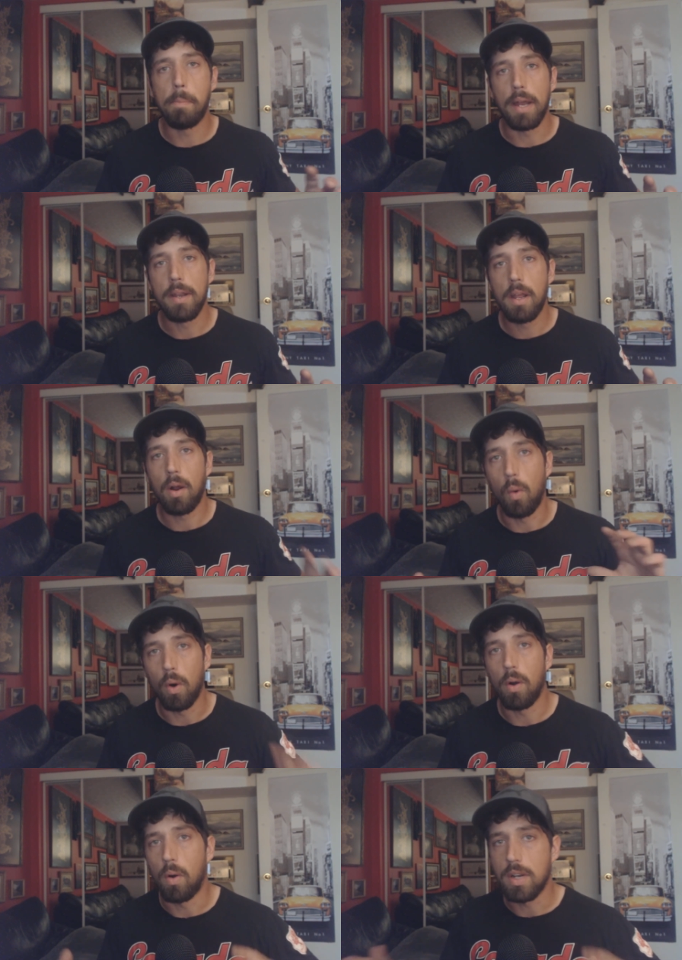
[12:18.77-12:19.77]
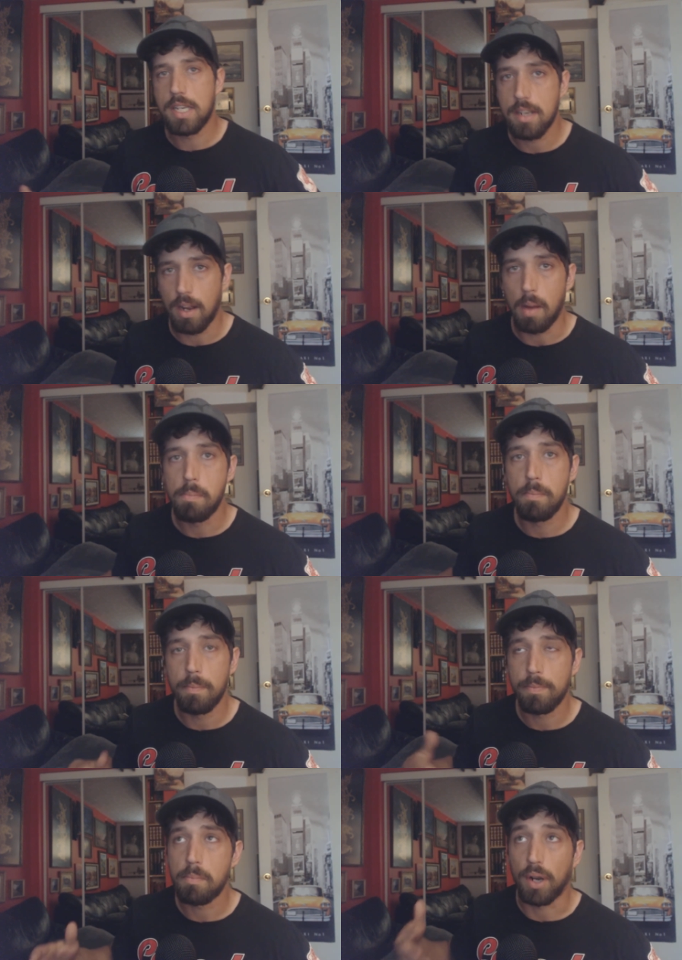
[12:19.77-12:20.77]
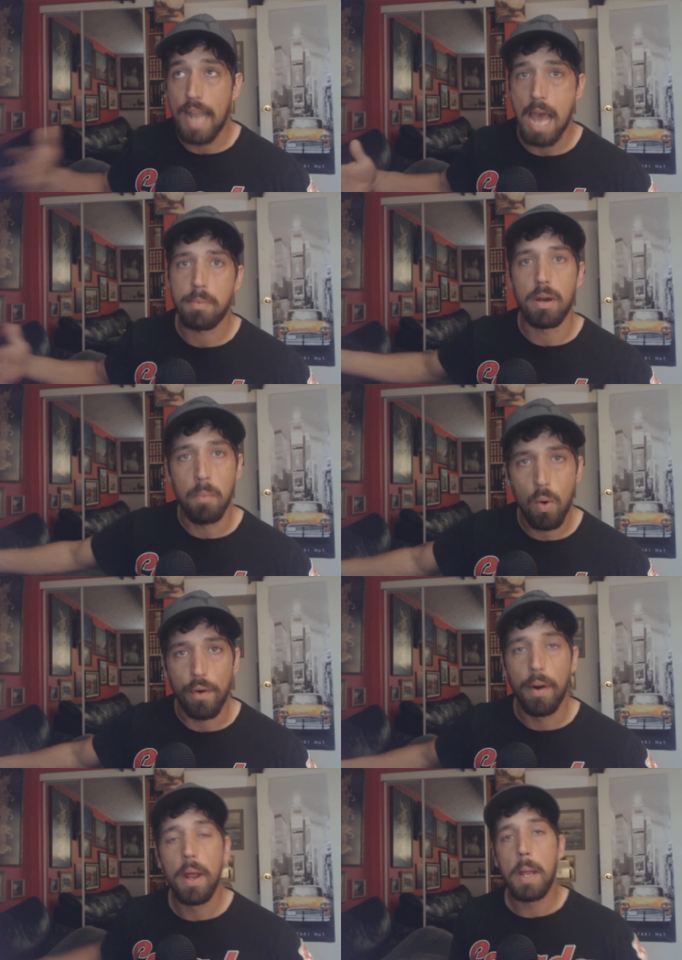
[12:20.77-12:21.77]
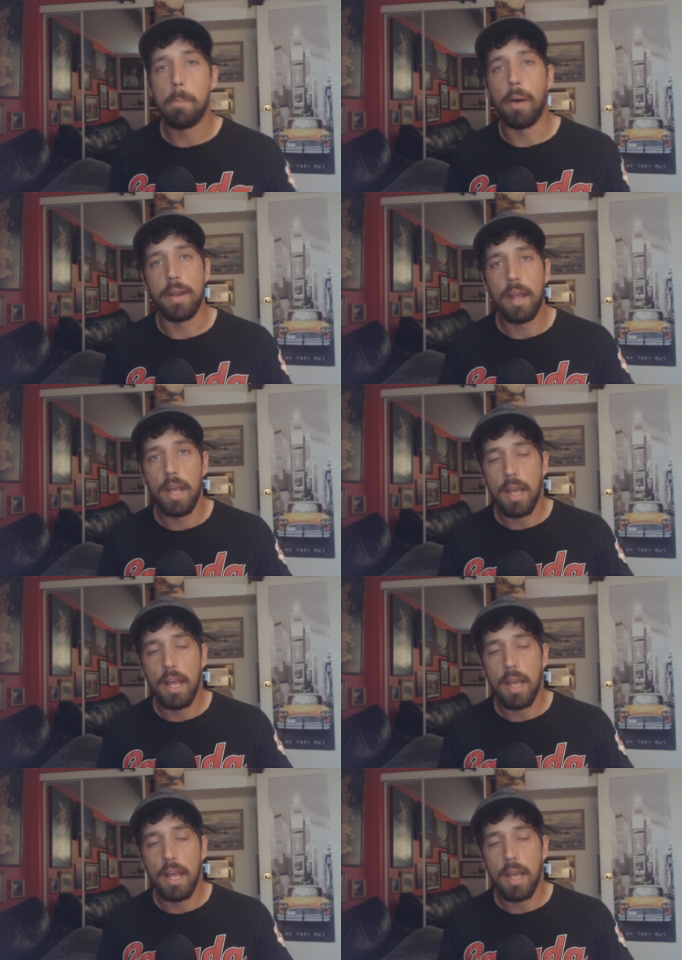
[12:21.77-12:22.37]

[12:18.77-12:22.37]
But, or per capita more. But